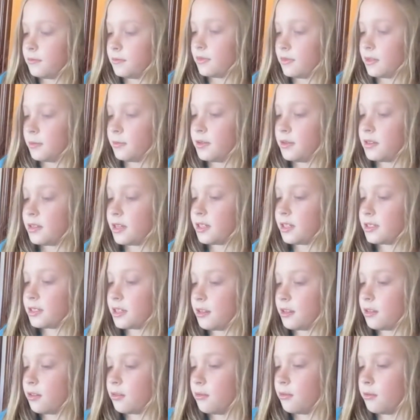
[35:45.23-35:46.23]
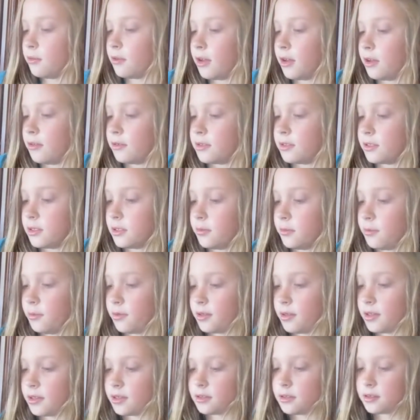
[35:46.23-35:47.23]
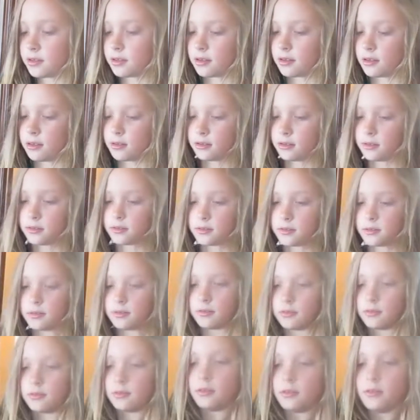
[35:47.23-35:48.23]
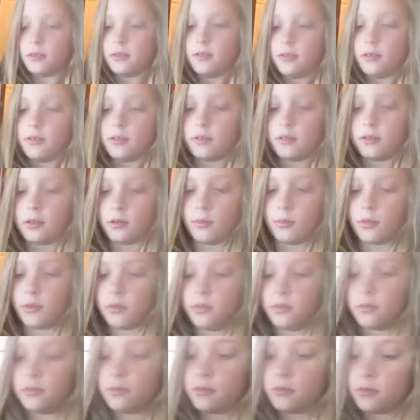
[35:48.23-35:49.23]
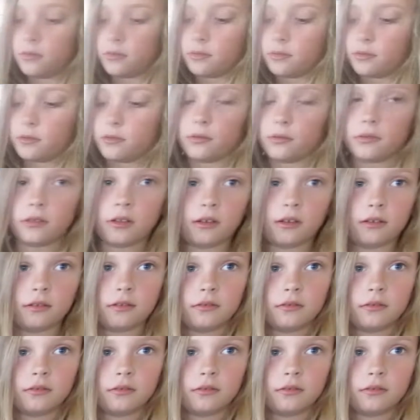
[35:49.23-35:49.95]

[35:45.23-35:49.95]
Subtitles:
I mean, that's kind of cool how it's on the plate. It kind of looks normal. There.